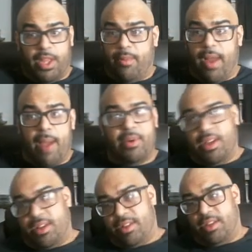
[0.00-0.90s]
Robert
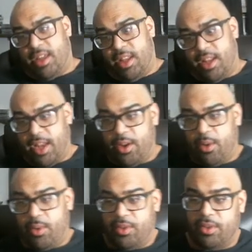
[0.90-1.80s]
didn't see it, and I know
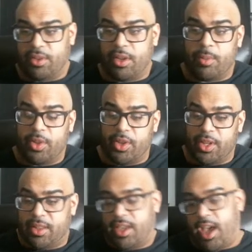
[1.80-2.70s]
he's going to be looking
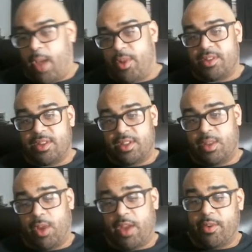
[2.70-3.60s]
at the comments to see
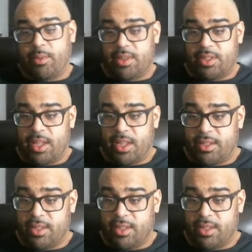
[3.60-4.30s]
what everyone says.